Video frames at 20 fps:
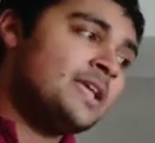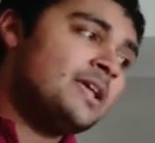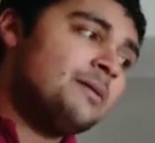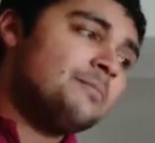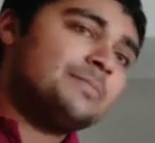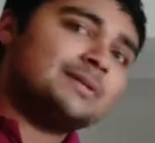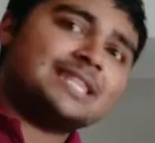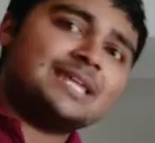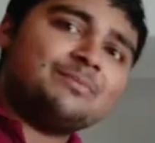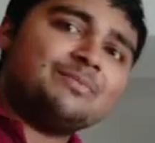
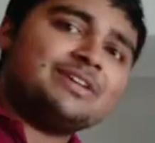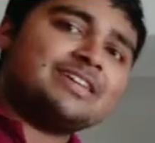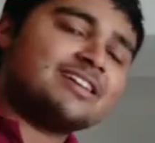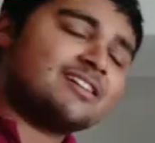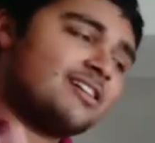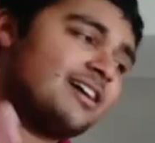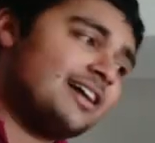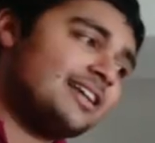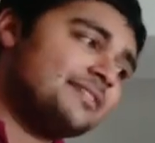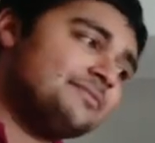But then we can
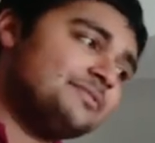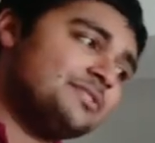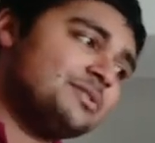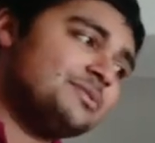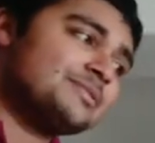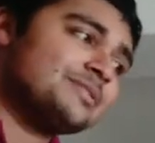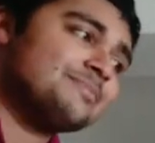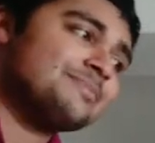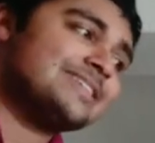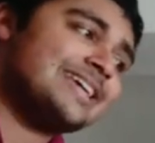kind of do
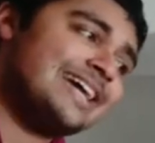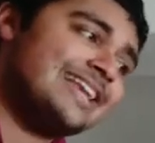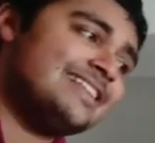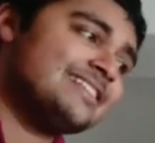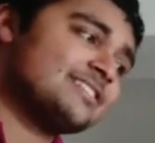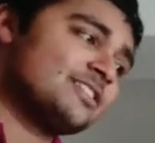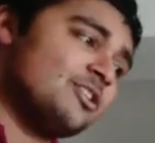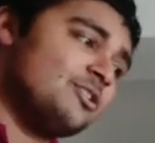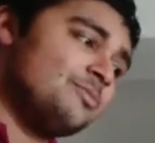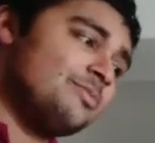some
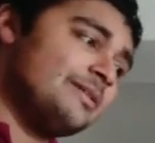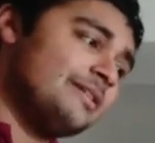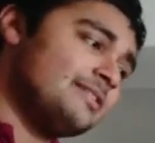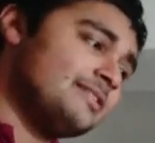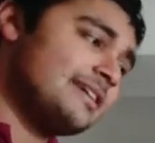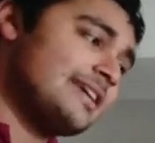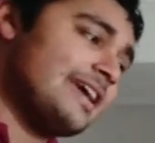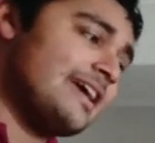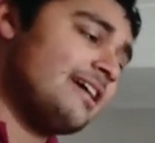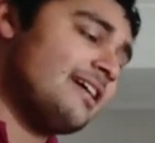telescoping to
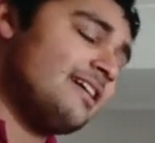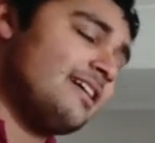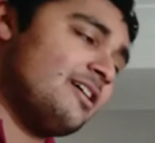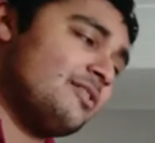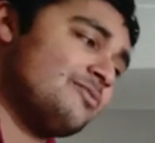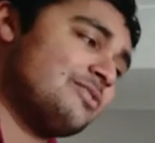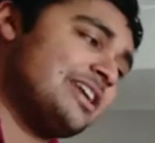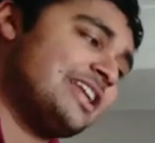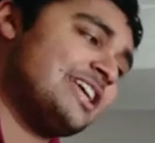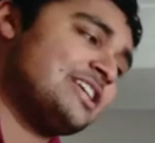get a
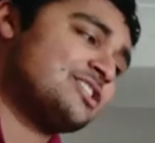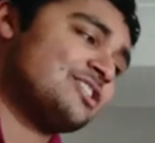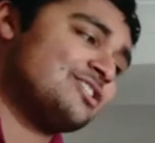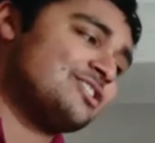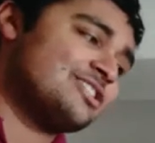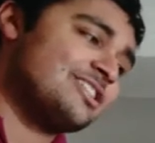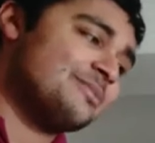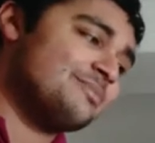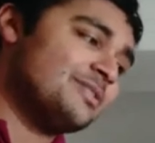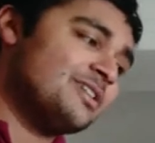
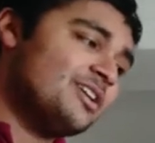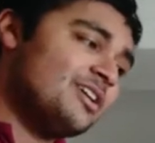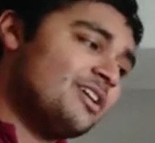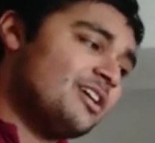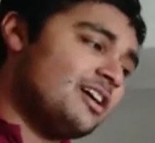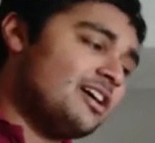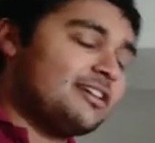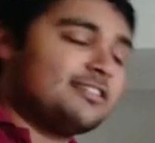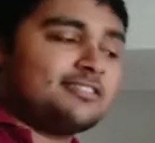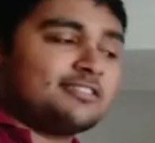relationship,
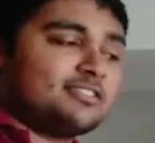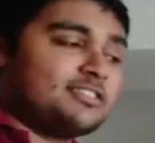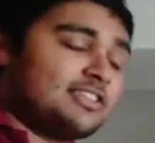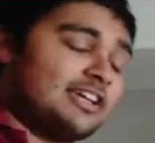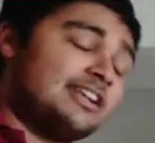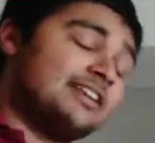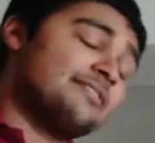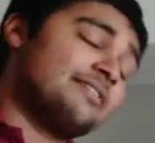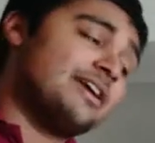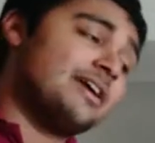
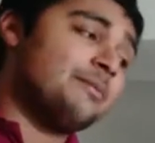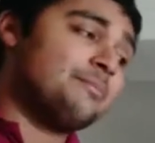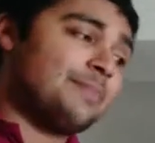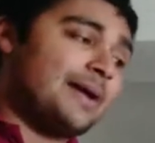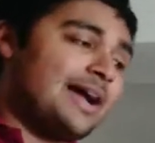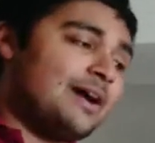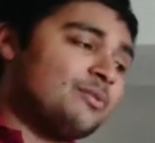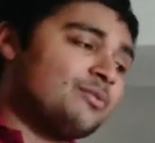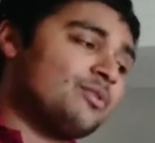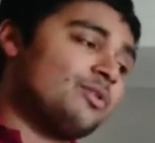kind of get a
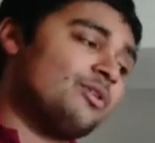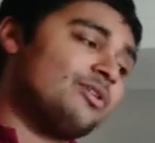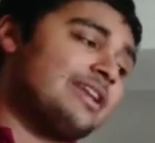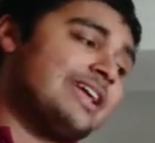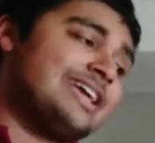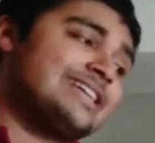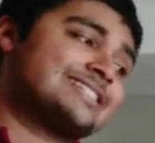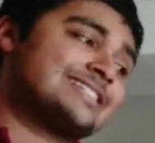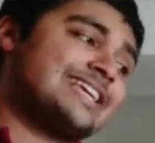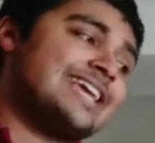bound on
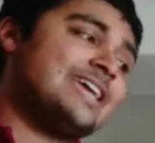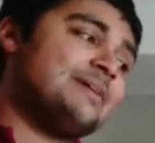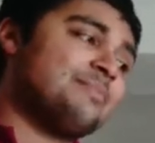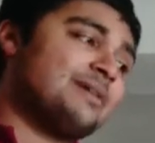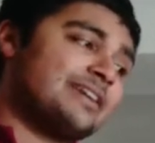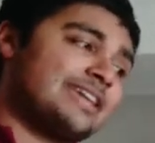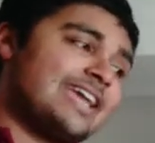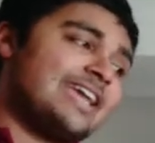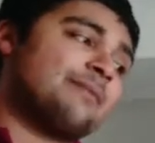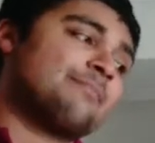SK by
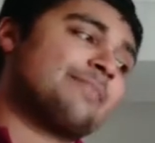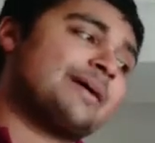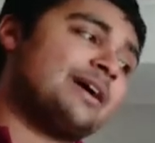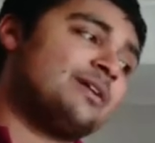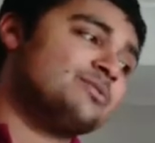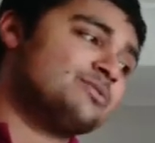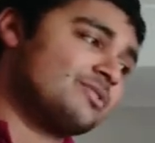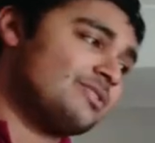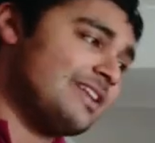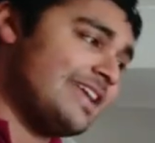getting
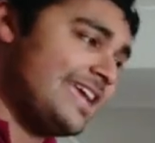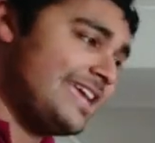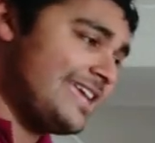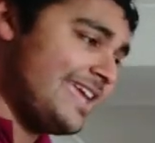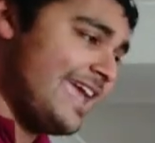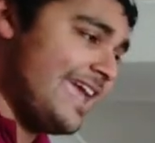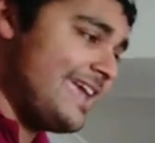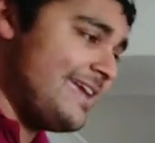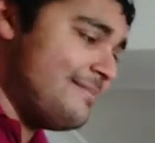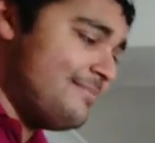bounds on
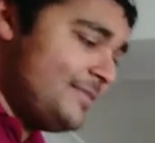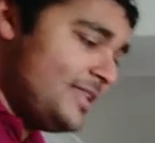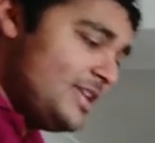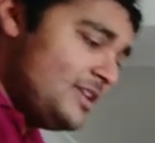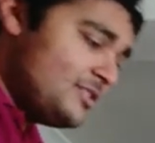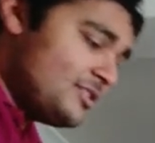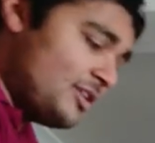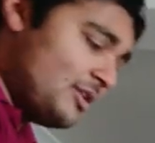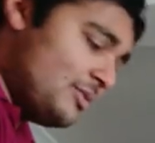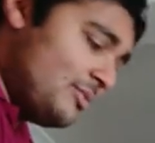AK.
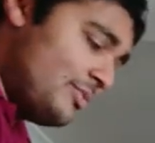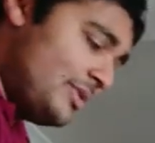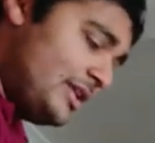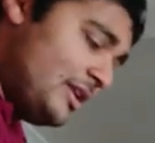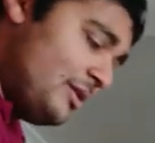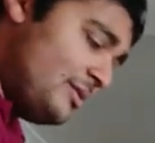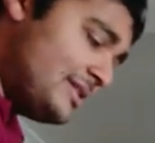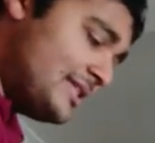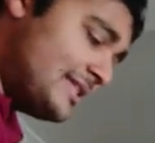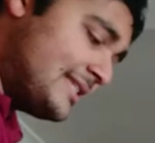So we
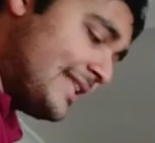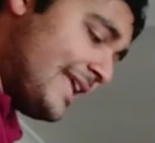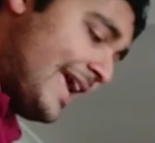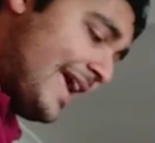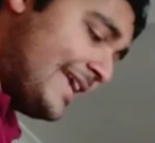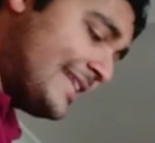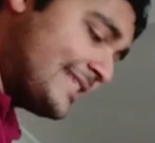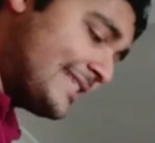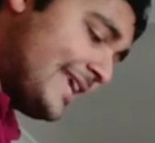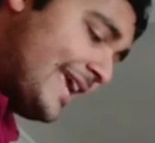notice that
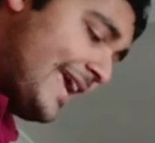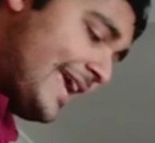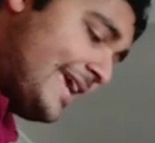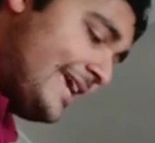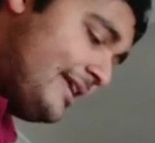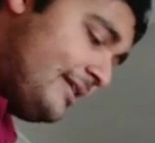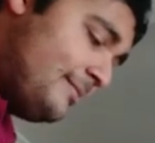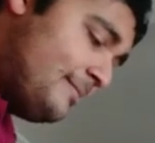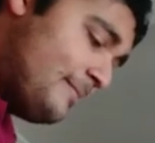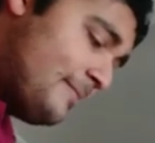SK